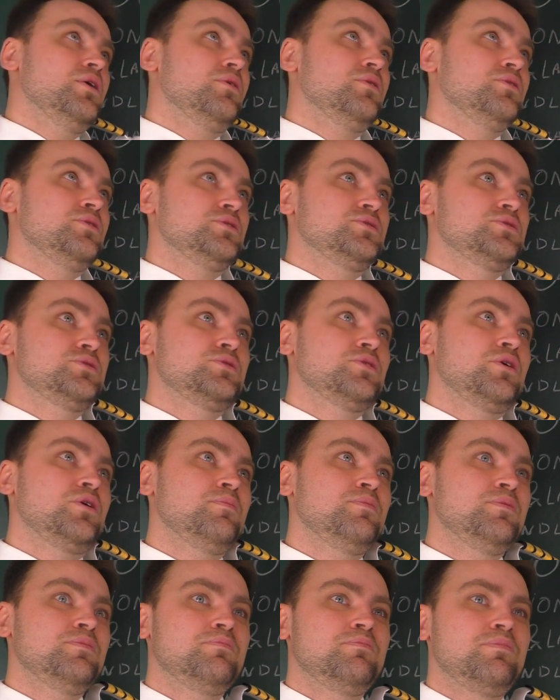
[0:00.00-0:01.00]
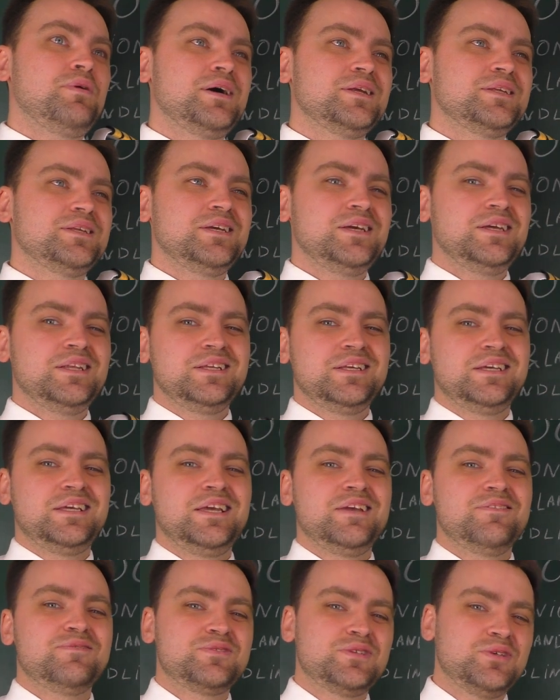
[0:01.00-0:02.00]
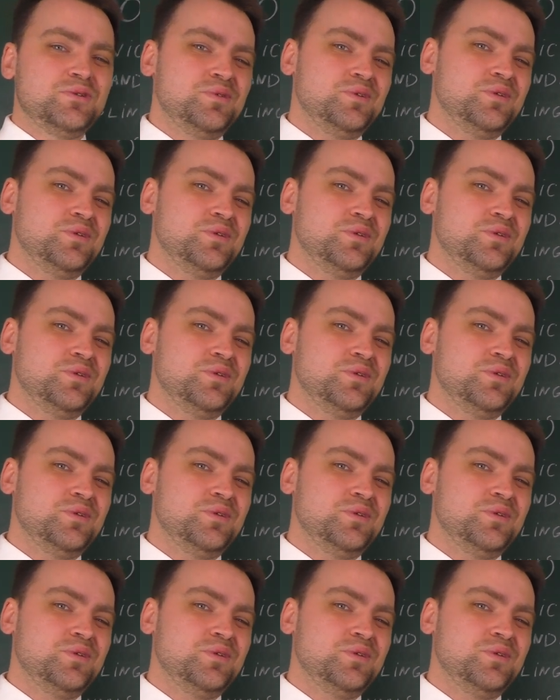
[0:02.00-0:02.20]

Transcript: on the top, but it gives you